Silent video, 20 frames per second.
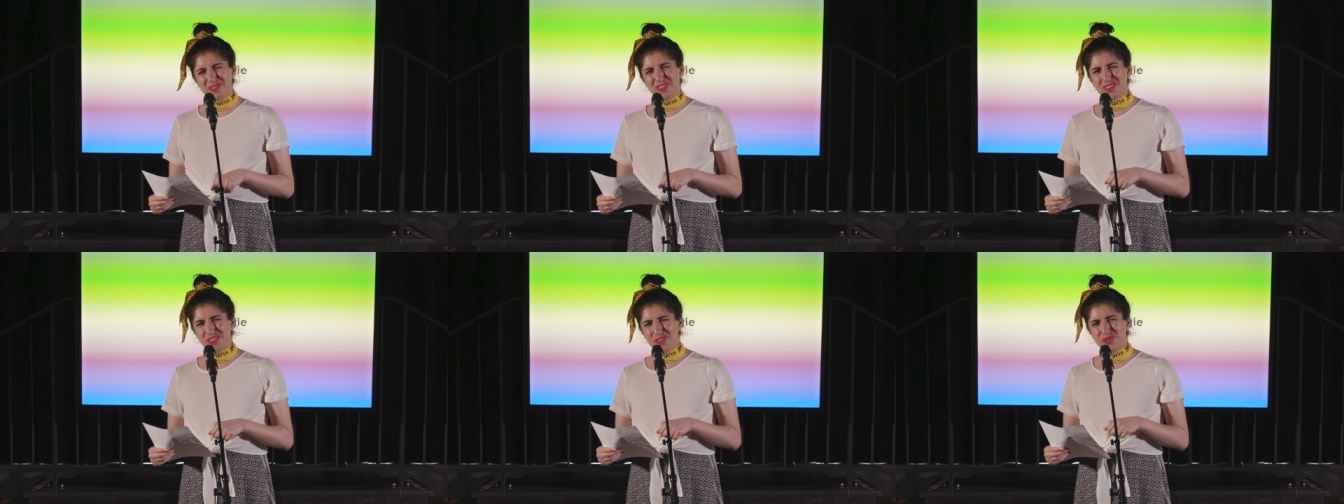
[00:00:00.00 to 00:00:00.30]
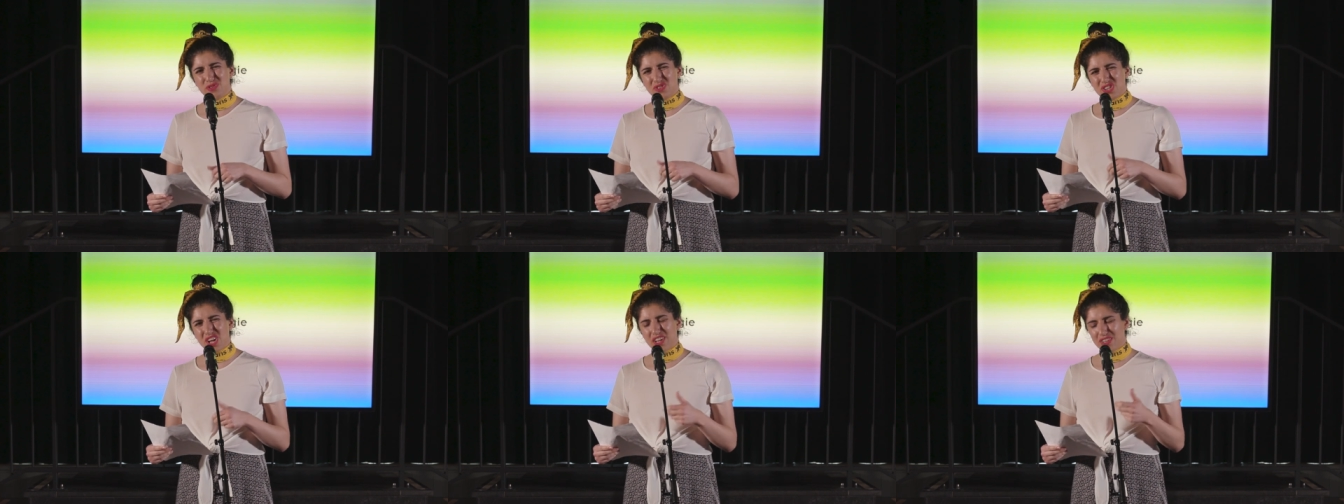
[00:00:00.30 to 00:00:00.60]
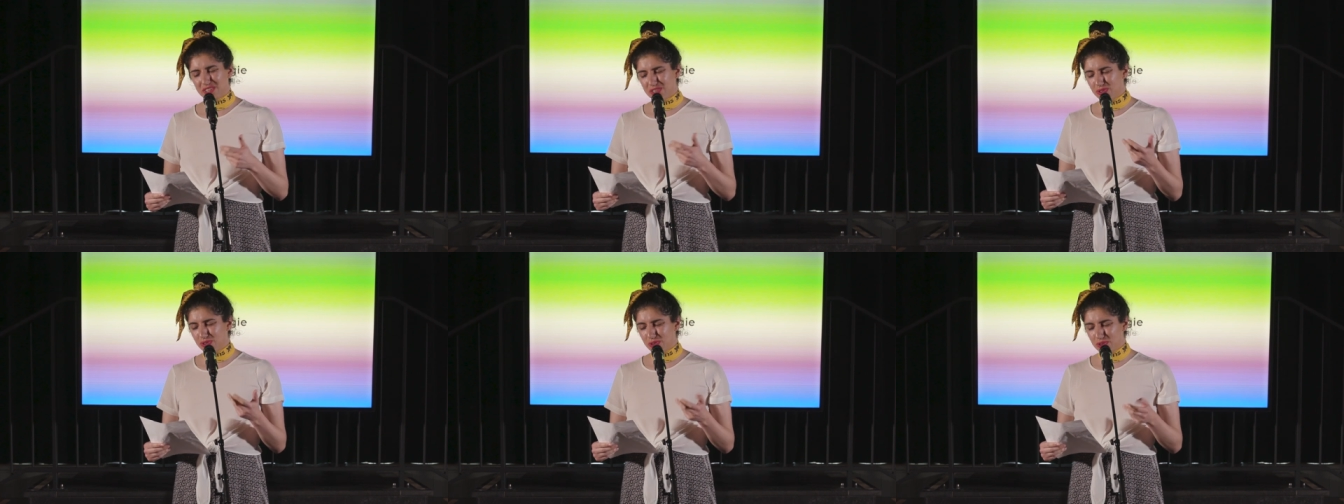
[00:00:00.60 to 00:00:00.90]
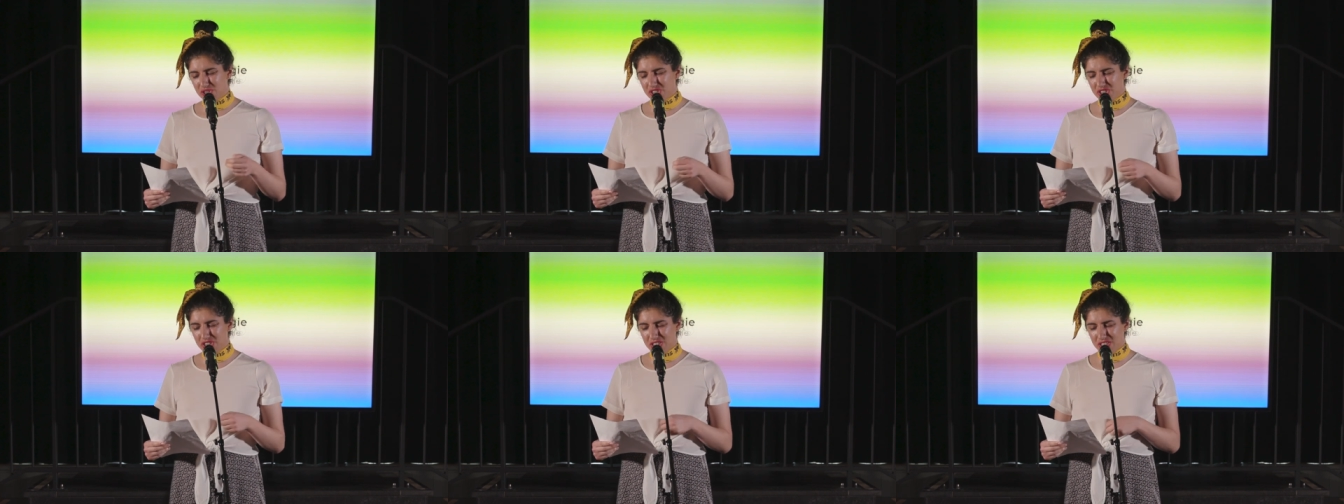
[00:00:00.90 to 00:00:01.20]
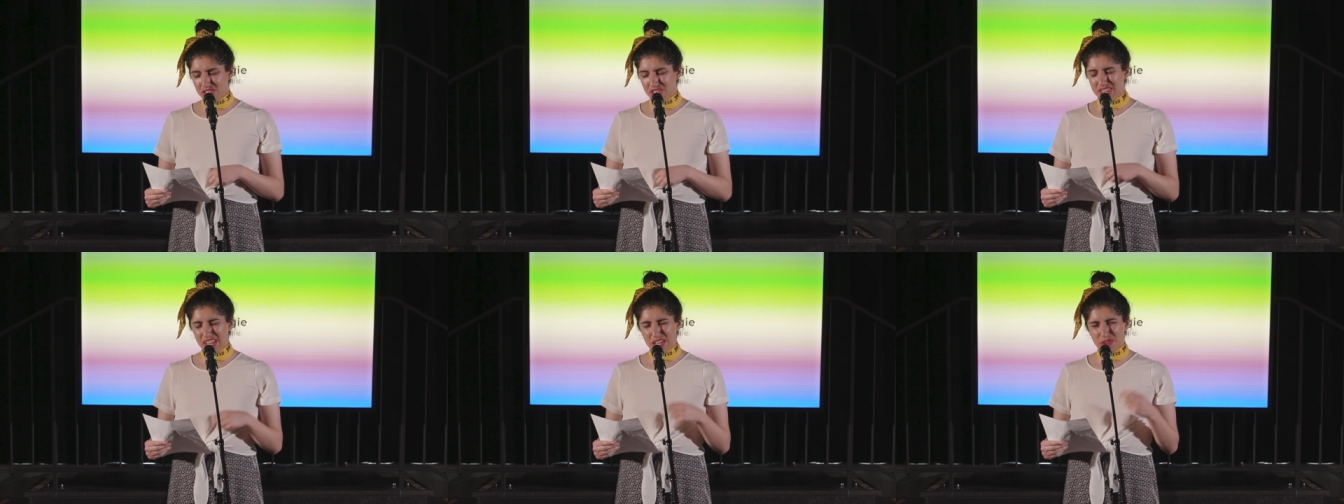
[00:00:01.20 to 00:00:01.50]
neutral
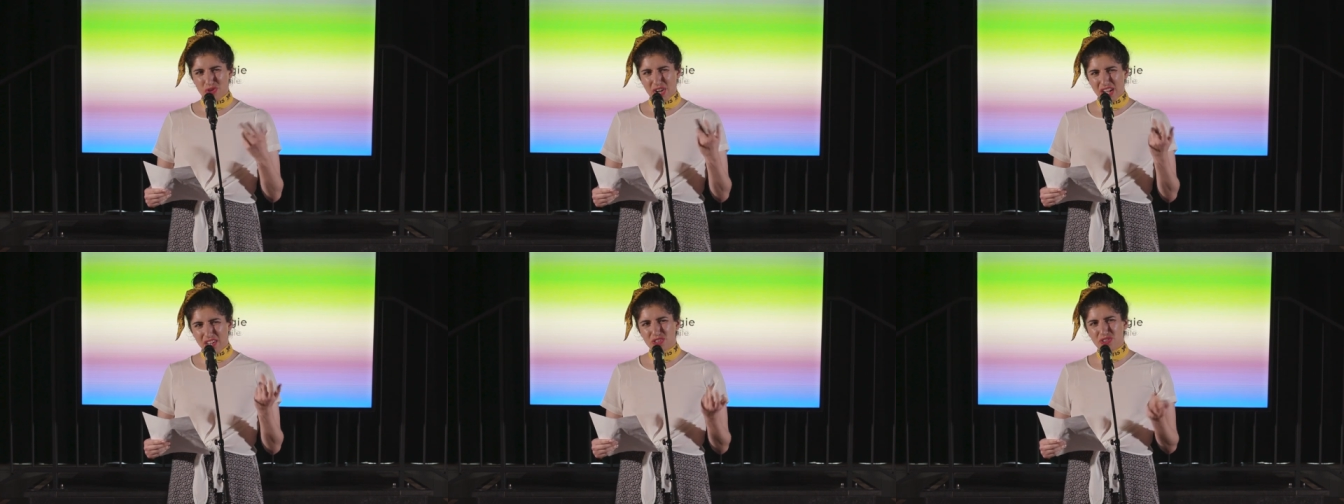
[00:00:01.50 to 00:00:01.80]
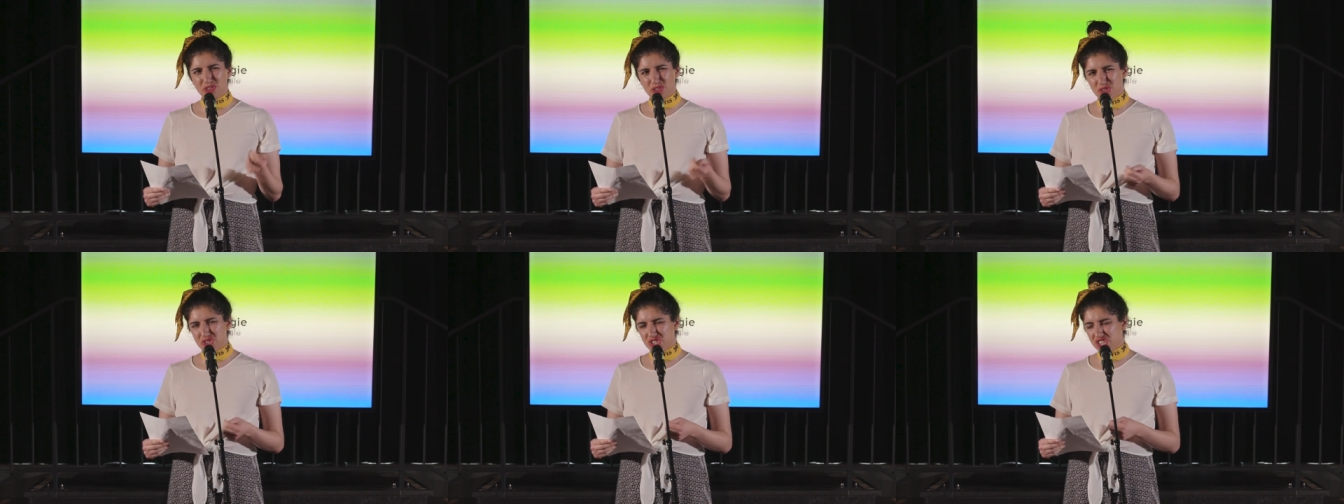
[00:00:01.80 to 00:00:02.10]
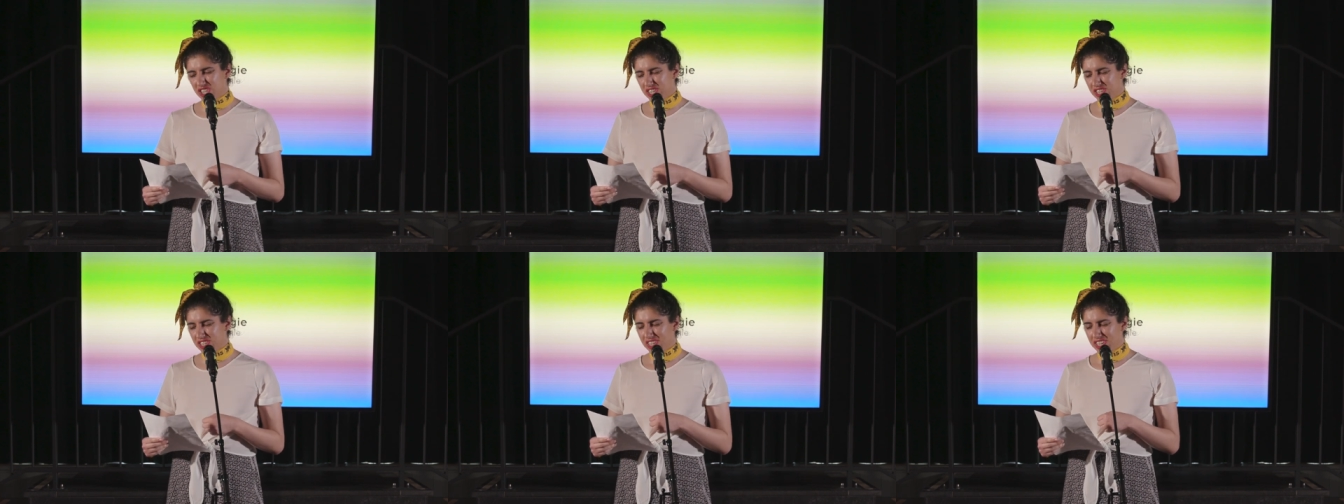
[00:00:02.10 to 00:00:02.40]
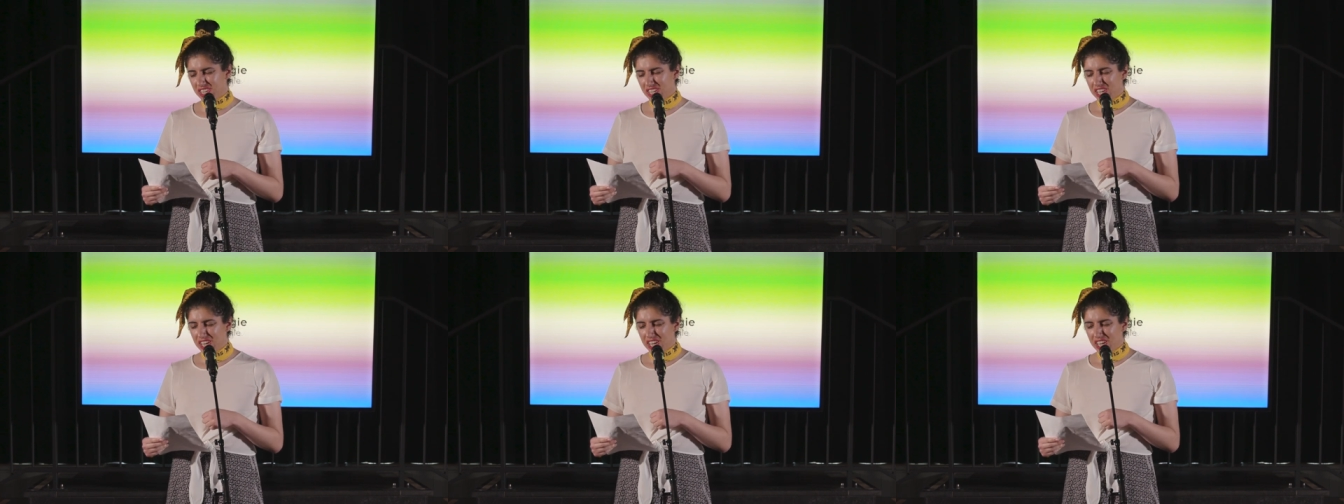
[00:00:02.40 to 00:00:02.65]
conclusion, natural conclusion.